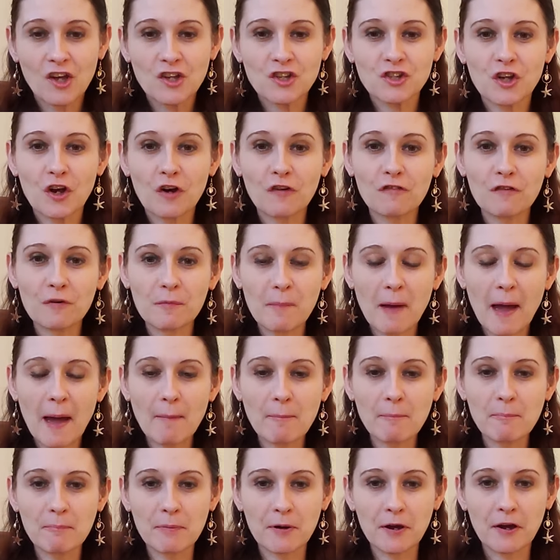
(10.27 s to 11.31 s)
So
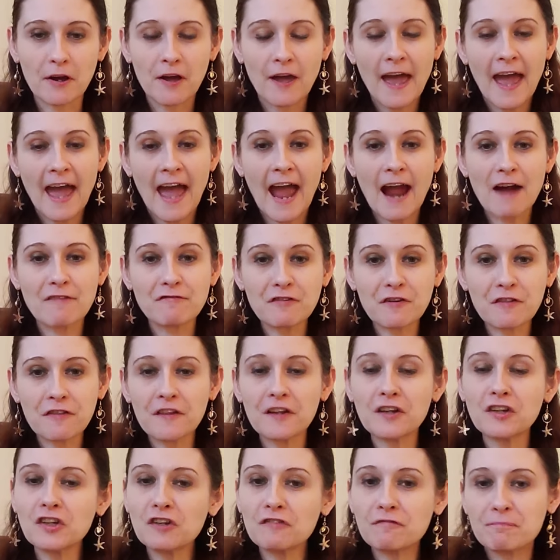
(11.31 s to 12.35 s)
remember,
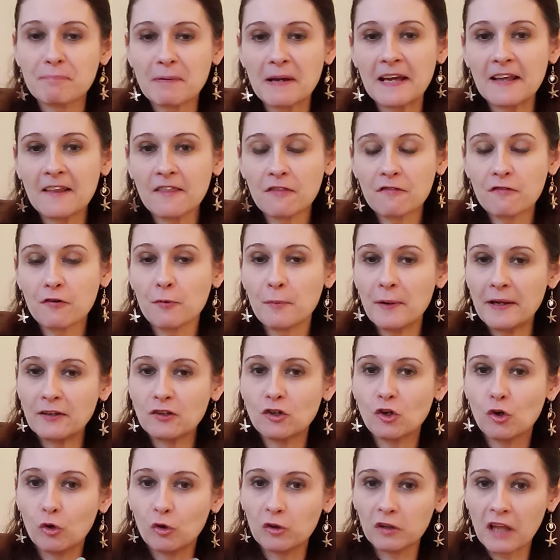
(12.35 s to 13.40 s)
everything you've been through in
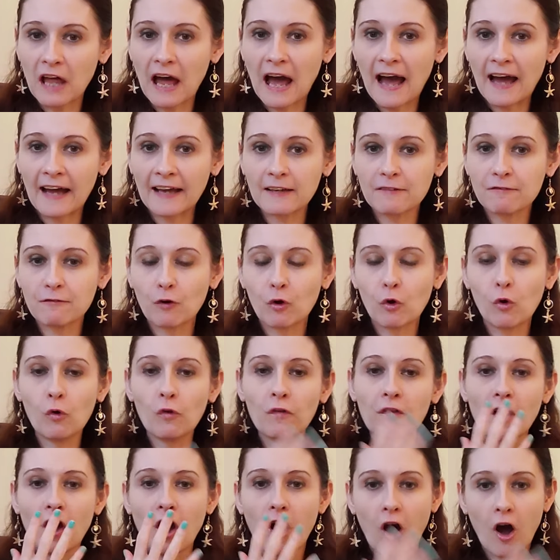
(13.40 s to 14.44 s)
your life,
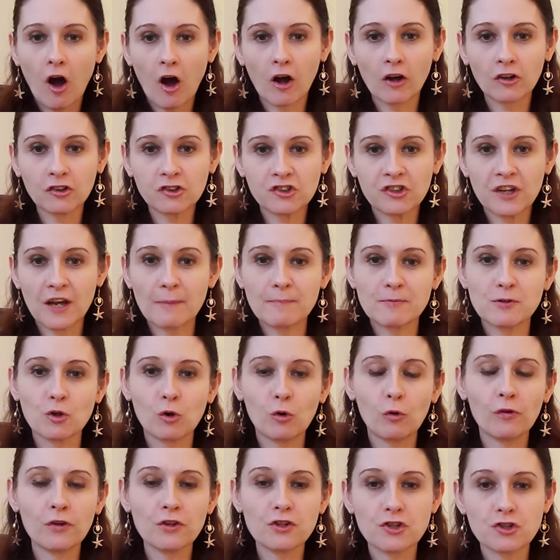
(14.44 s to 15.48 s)
all the hardships,
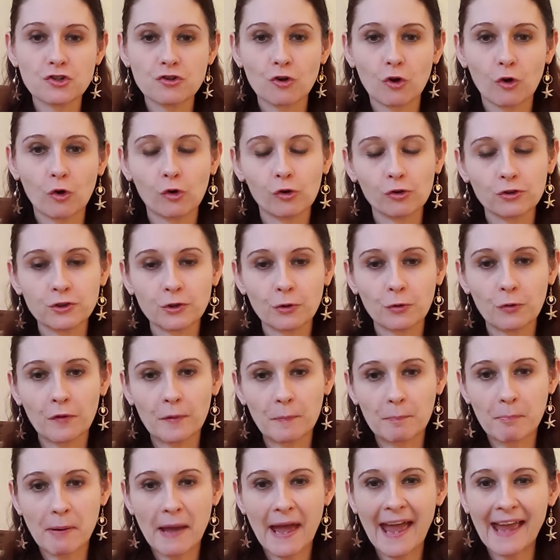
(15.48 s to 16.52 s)
all the struggles, all
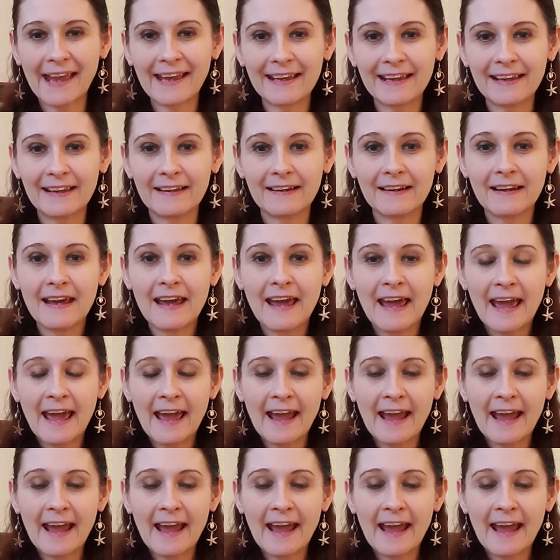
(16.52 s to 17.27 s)
the pain,